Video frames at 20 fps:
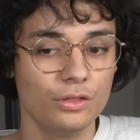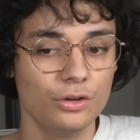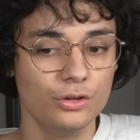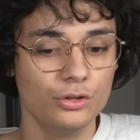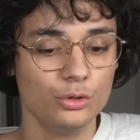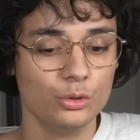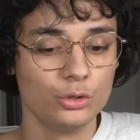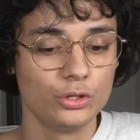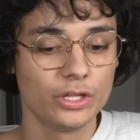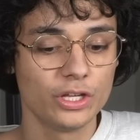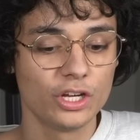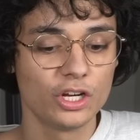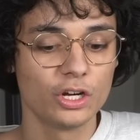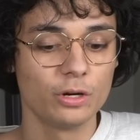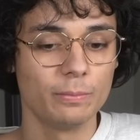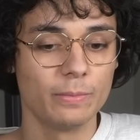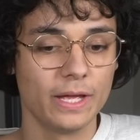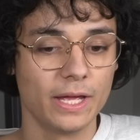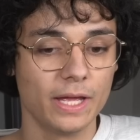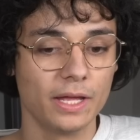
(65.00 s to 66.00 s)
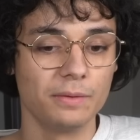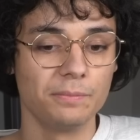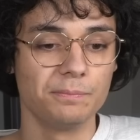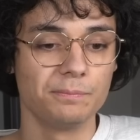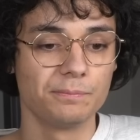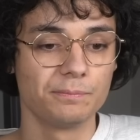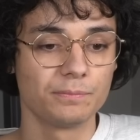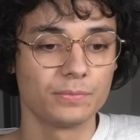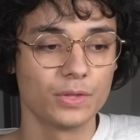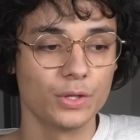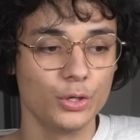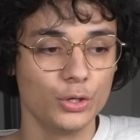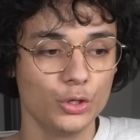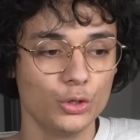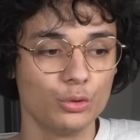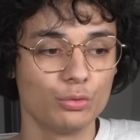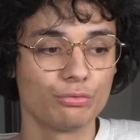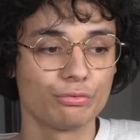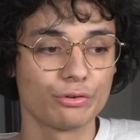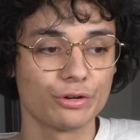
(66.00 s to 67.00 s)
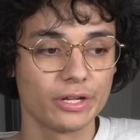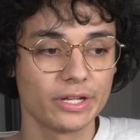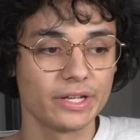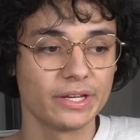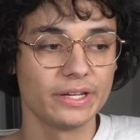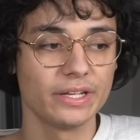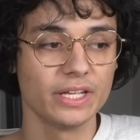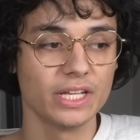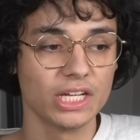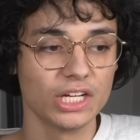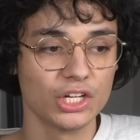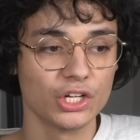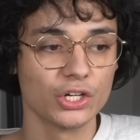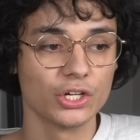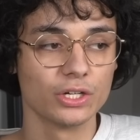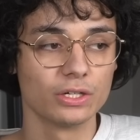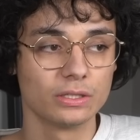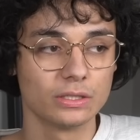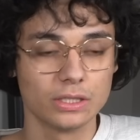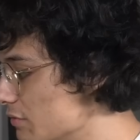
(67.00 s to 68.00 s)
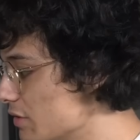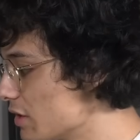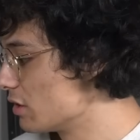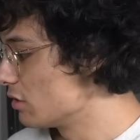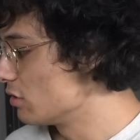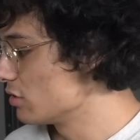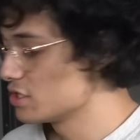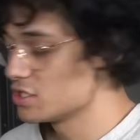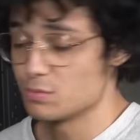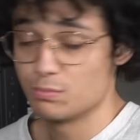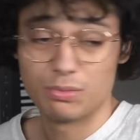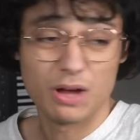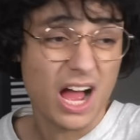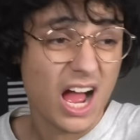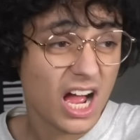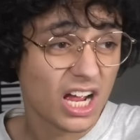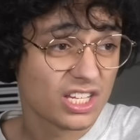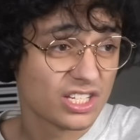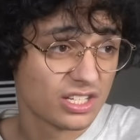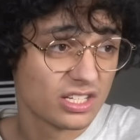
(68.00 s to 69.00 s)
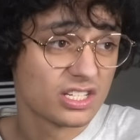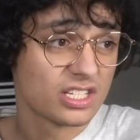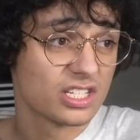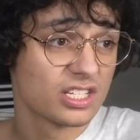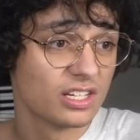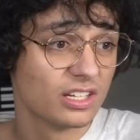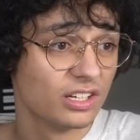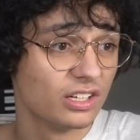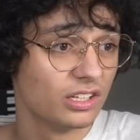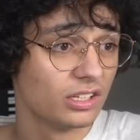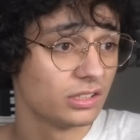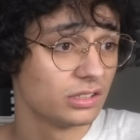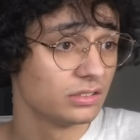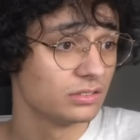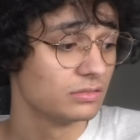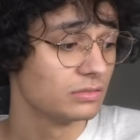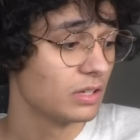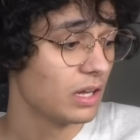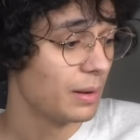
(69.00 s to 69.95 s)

The new year, man. The new freaking year. I've got all these boxes still.